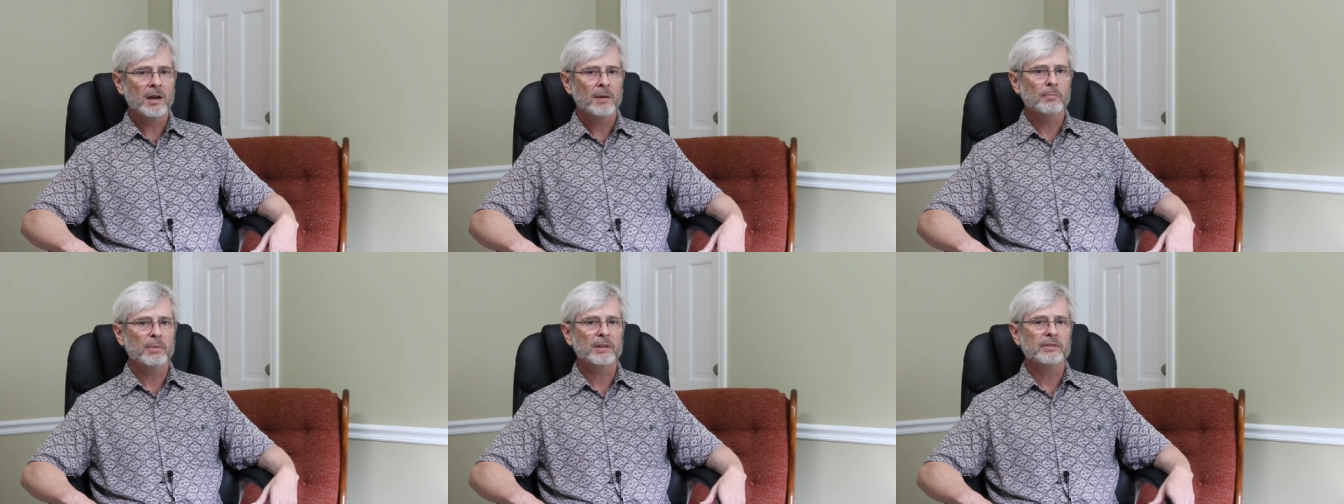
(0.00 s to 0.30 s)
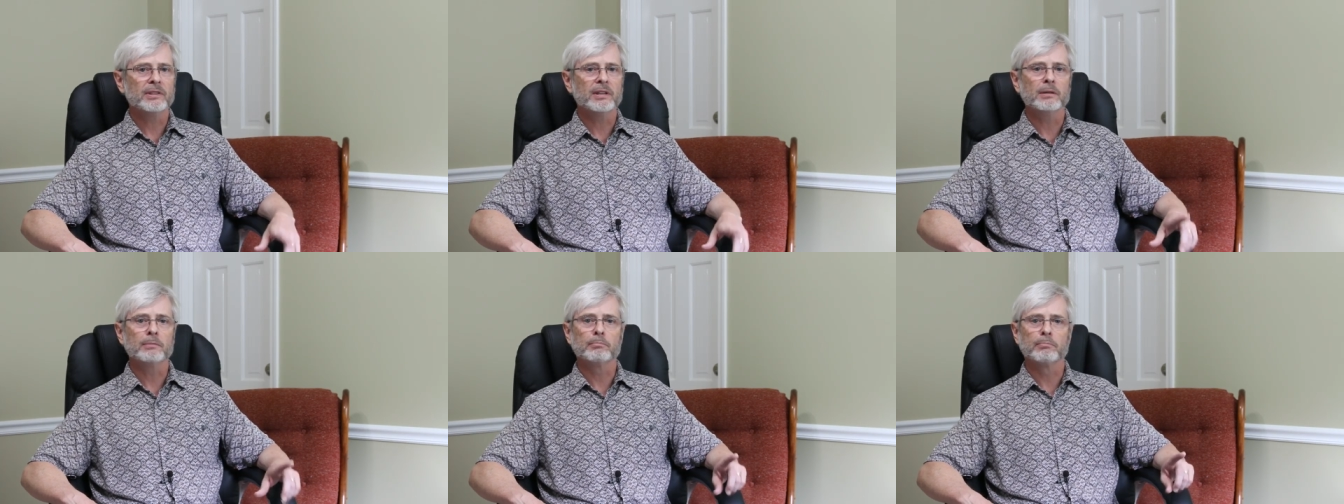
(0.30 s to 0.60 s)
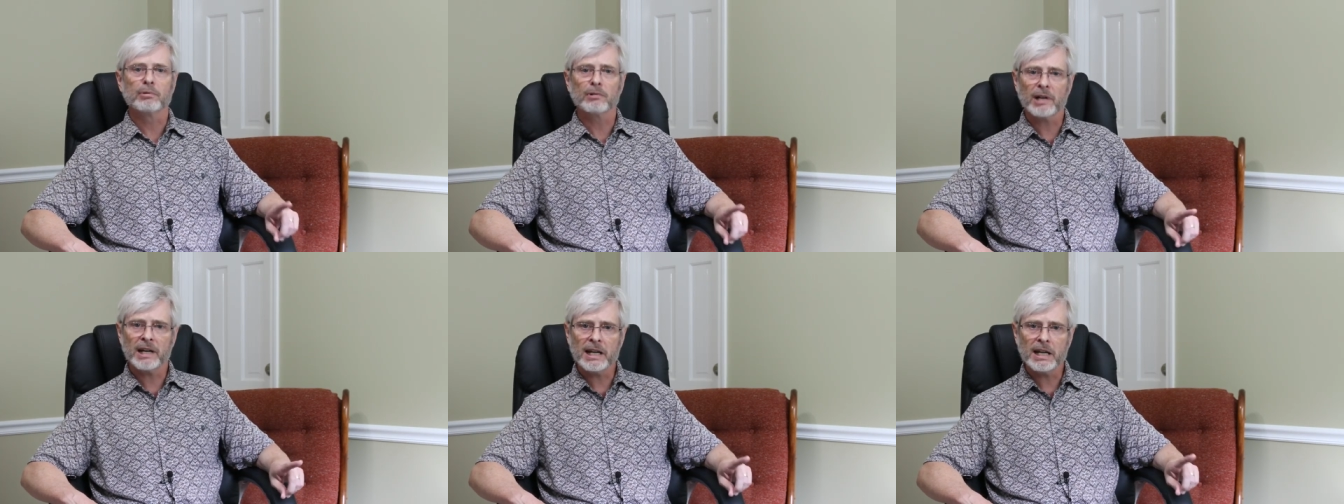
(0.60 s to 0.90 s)
but that
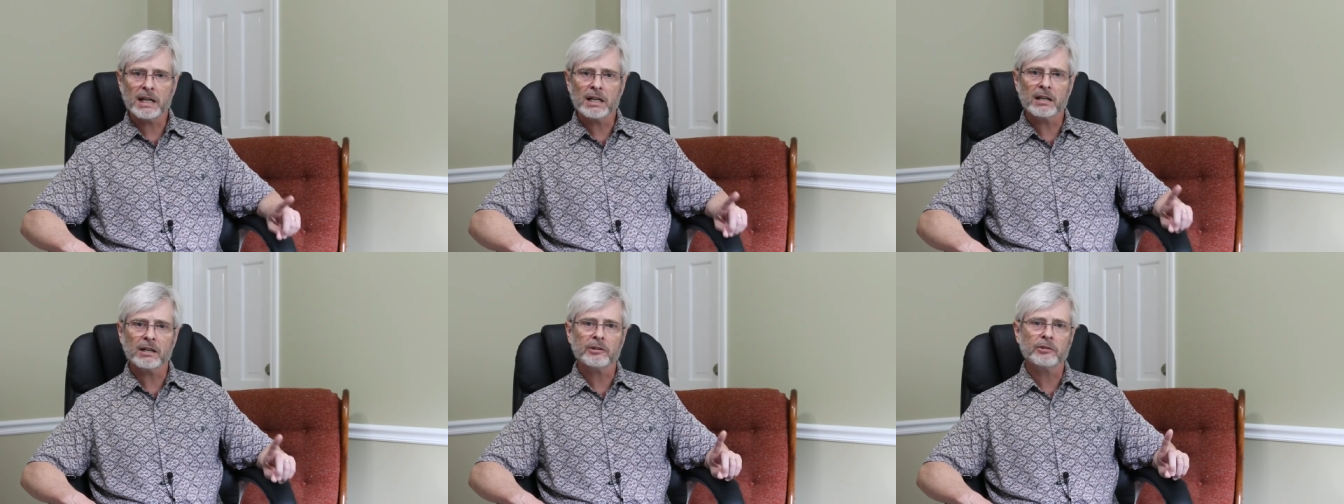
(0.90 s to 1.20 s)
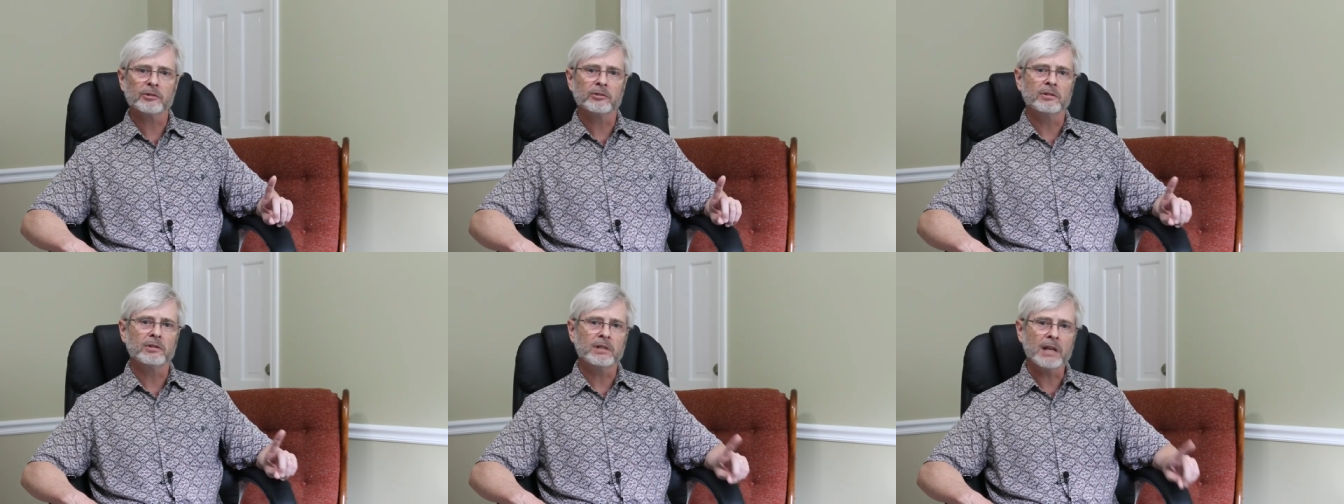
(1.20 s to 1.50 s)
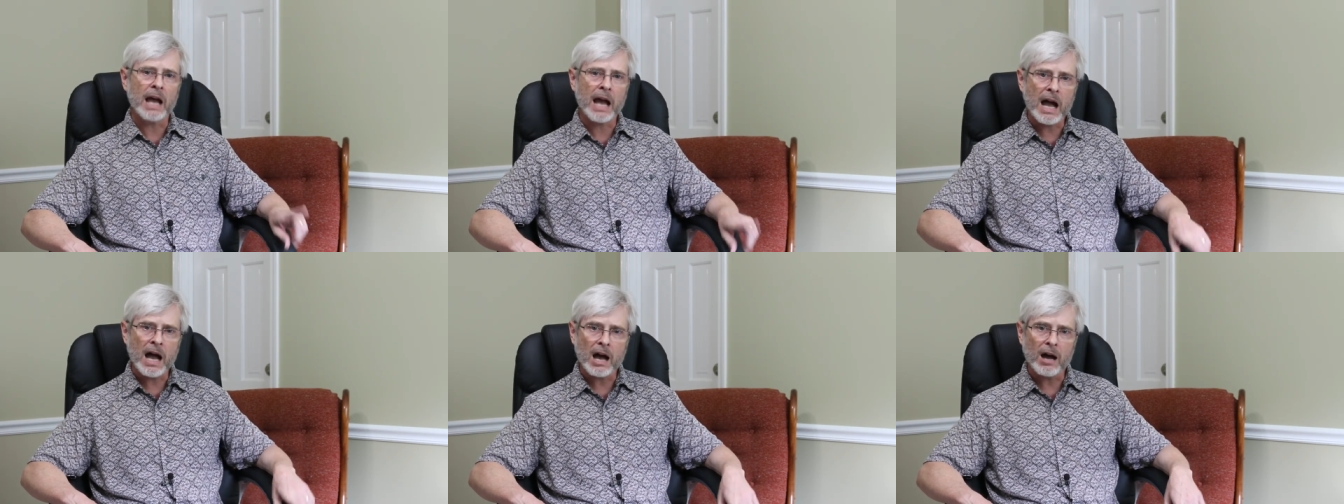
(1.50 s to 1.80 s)
break us
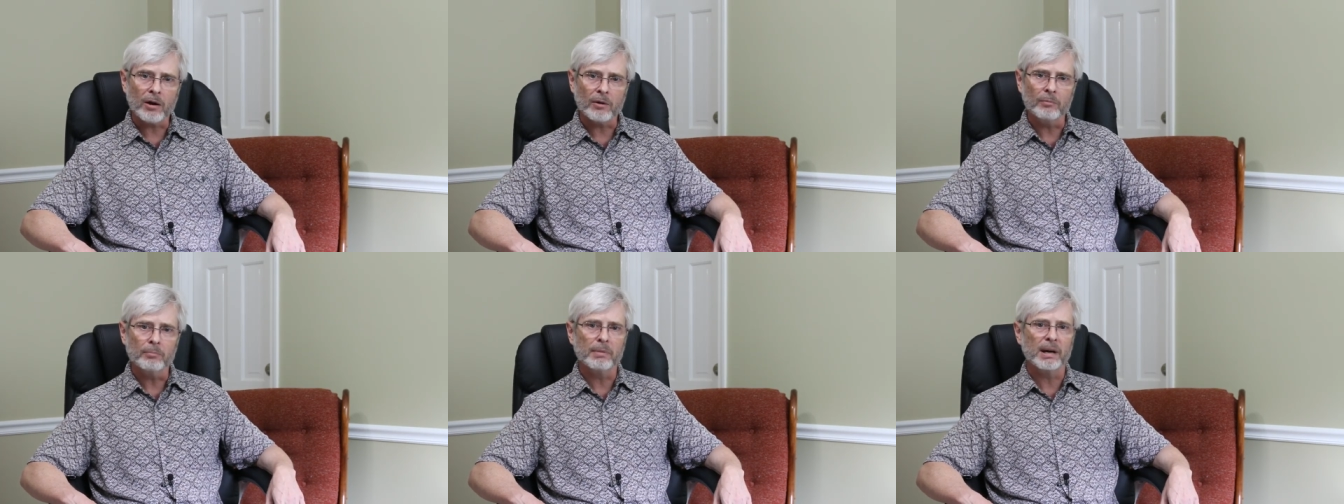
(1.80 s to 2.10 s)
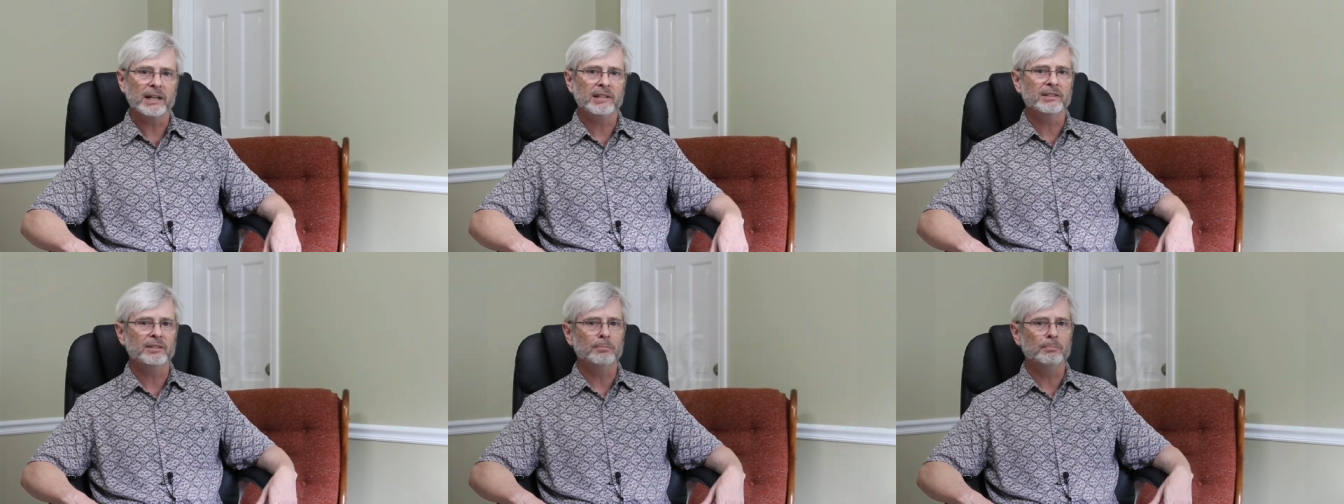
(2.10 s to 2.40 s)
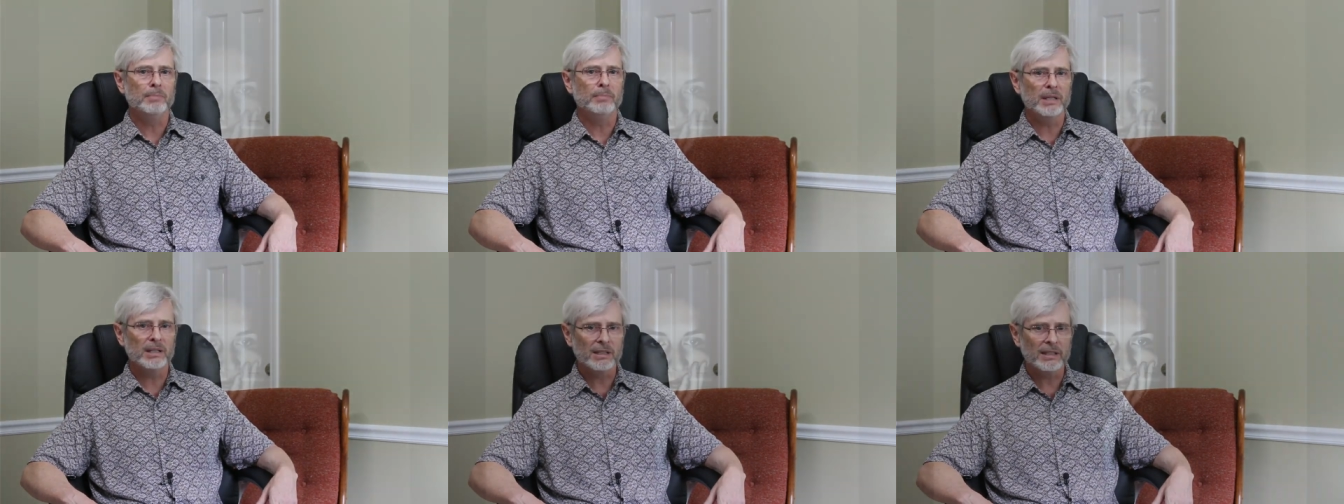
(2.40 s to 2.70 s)
down by
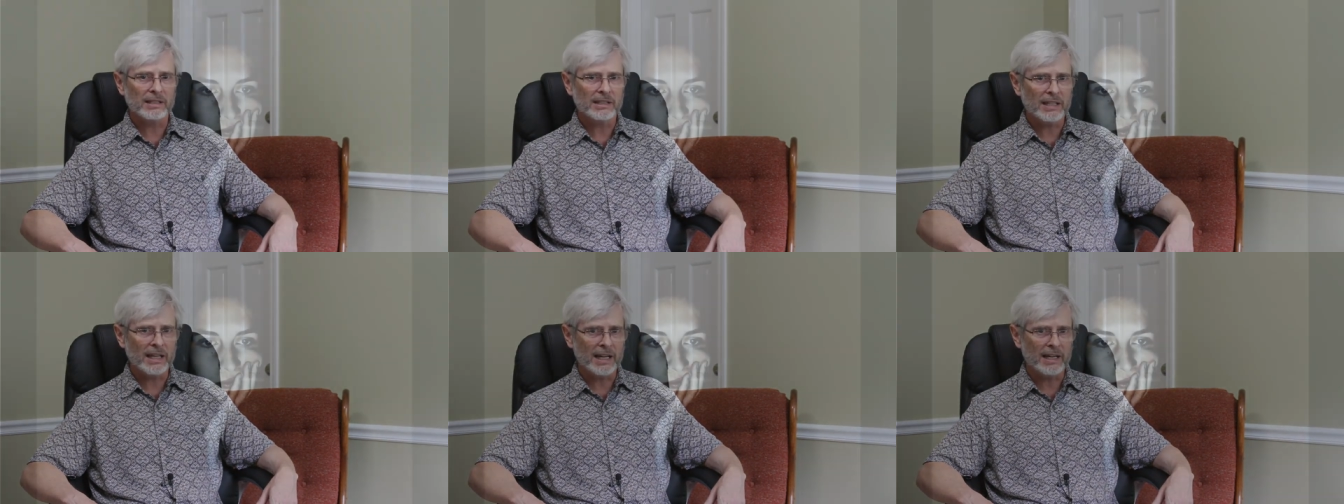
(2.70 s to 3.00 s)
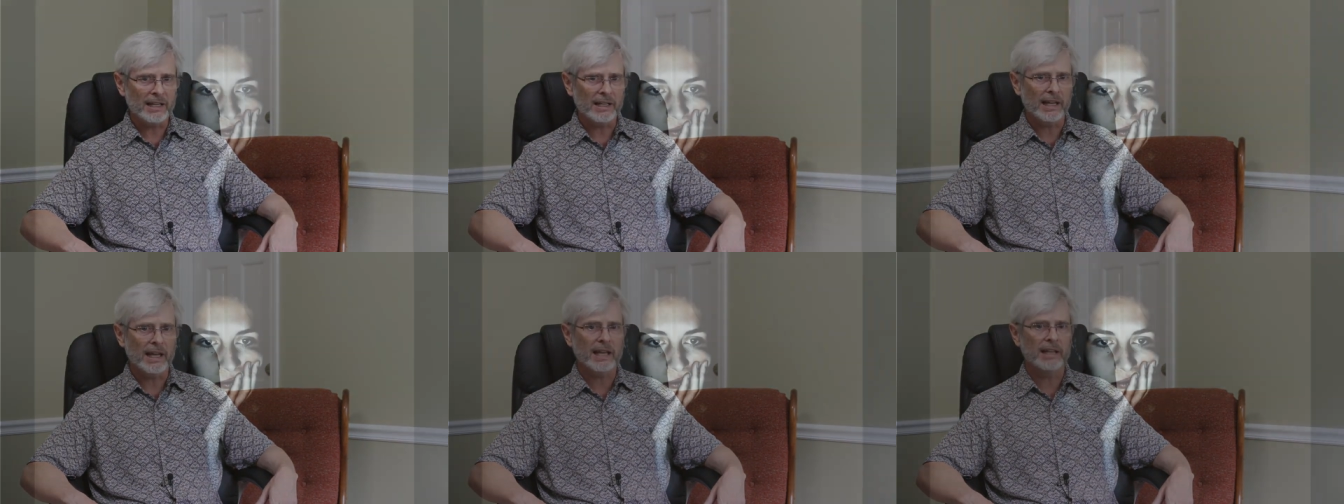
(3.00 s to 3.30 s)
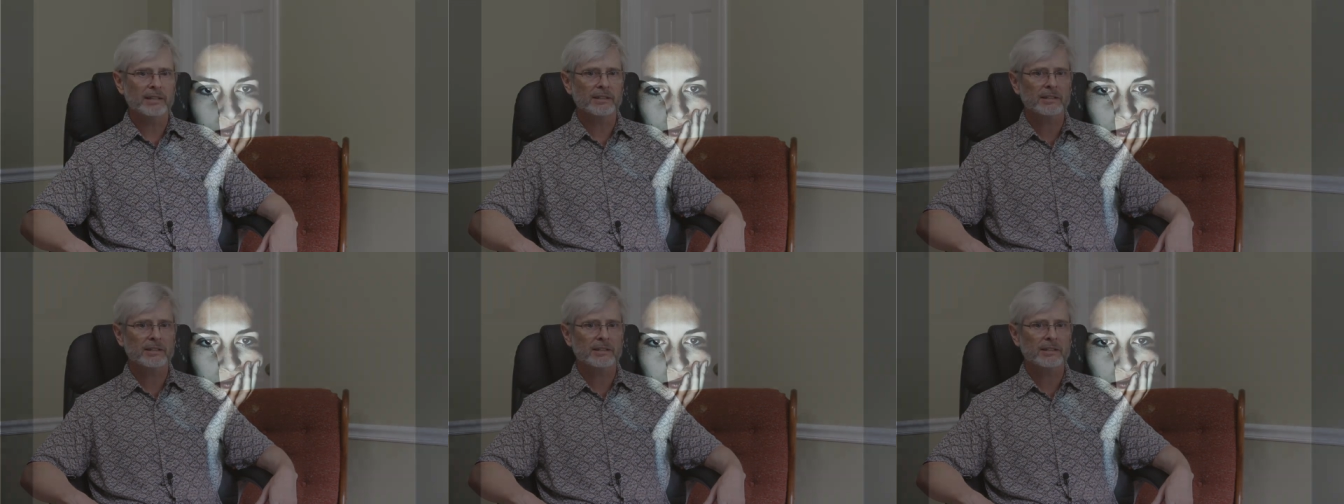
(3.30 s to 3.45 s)
debilitating and